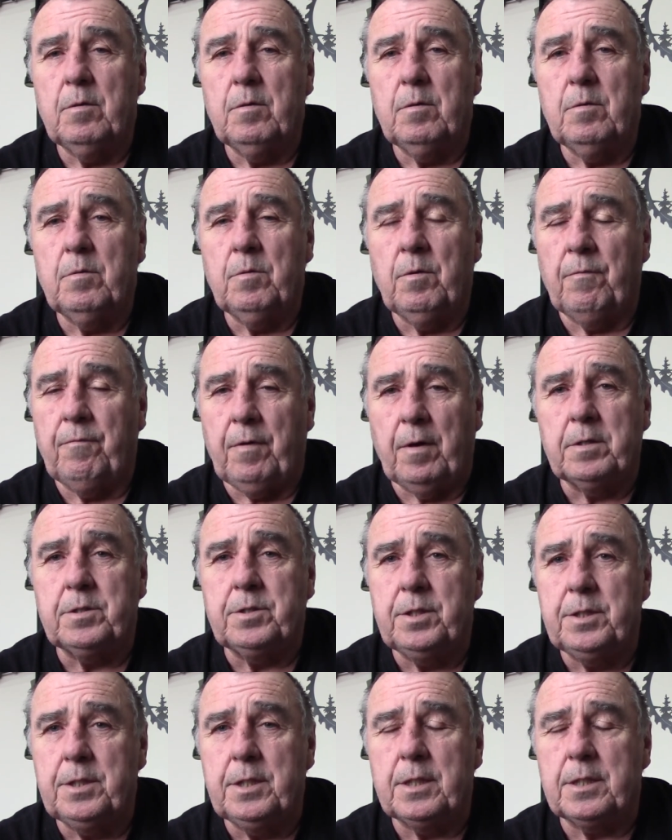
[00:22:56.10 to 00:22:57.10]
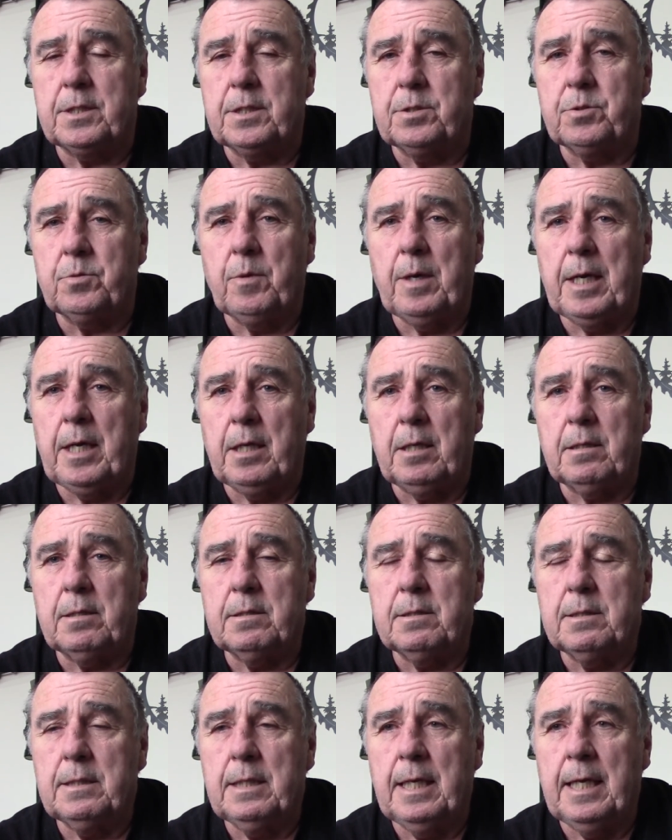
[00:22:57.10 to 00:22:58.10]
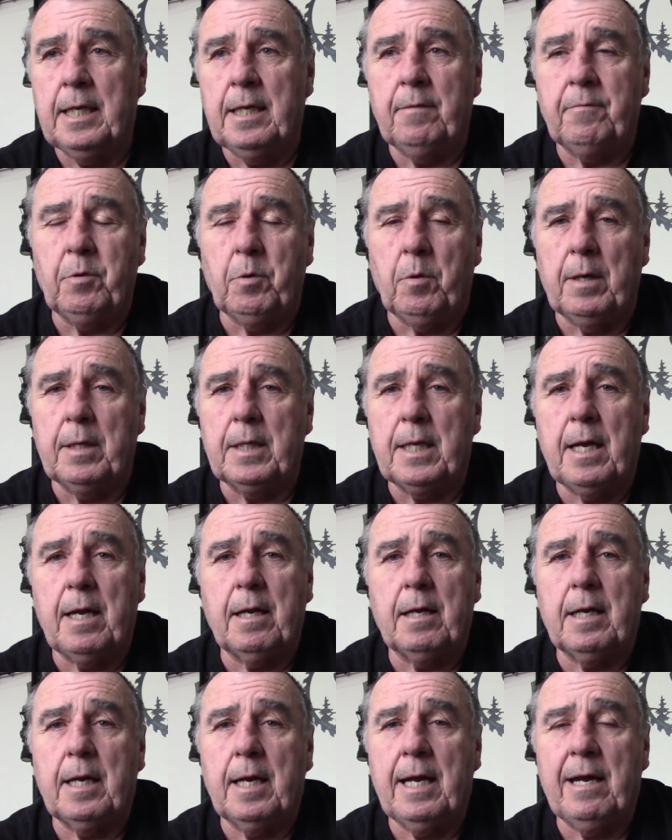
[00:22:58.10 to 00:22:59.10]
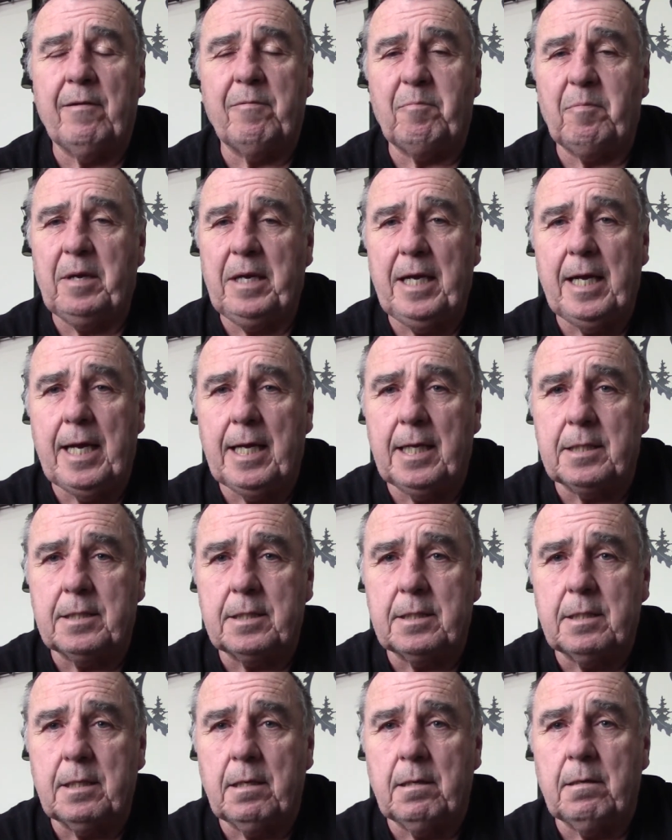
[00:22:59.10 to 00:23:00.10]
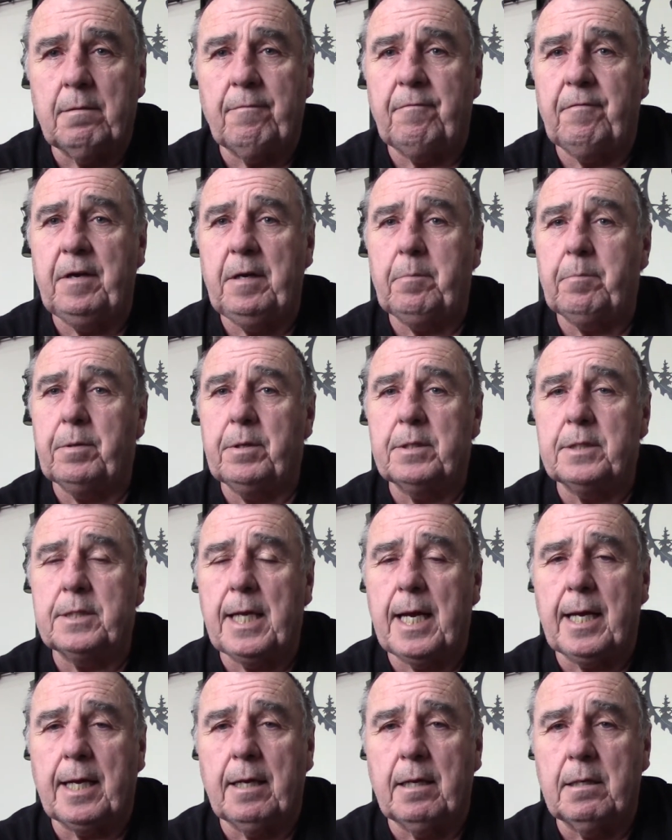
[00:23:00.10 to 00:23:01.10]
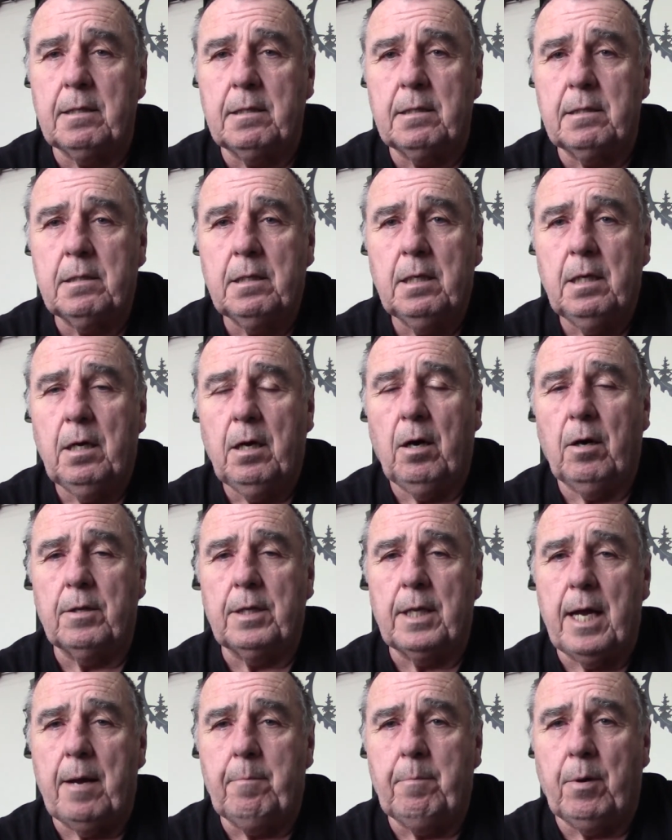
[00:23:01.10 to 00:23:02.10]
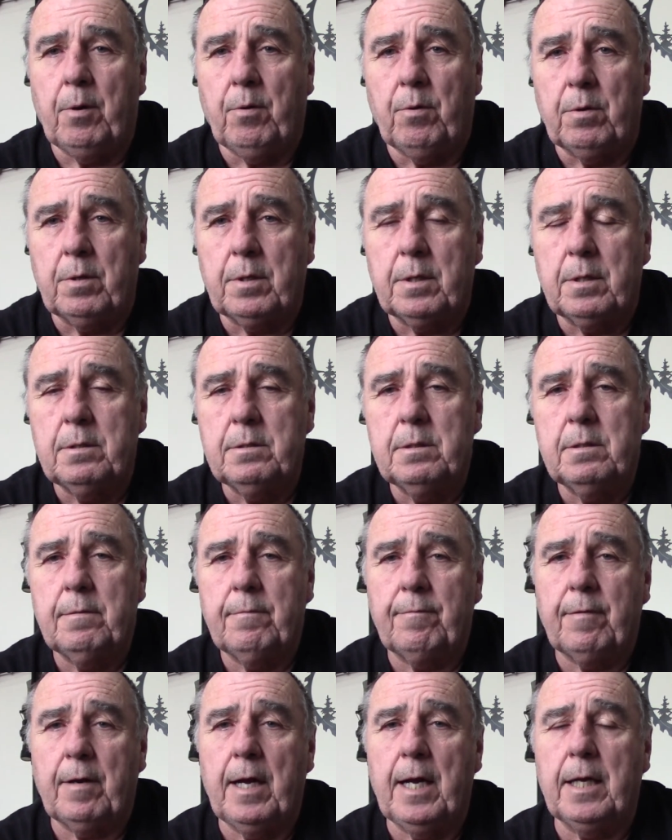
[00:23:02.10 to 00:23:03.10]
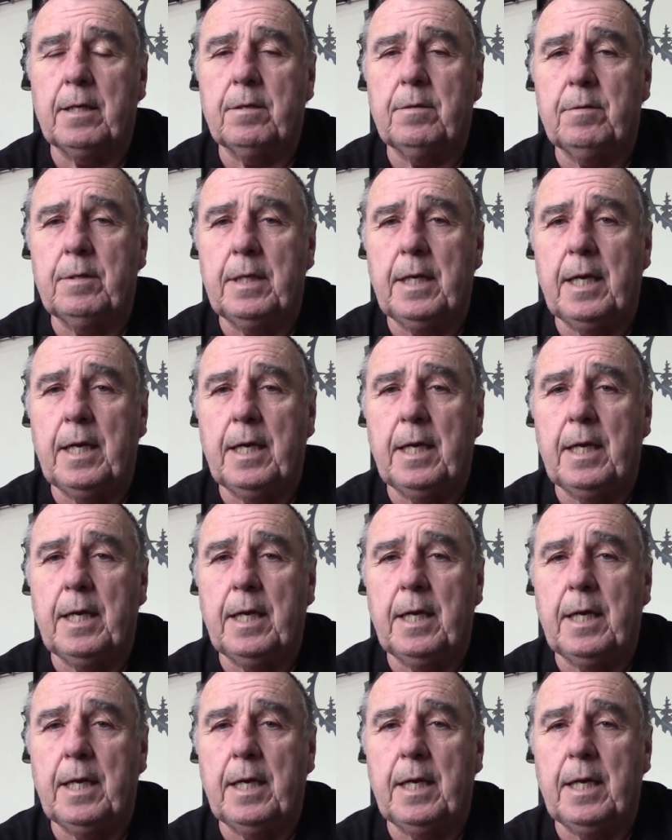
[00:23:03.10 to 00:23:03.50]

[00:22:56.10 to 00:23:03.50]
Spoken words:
will function just as well. And if you want that FPS, the feet per second, on that bolt flying through the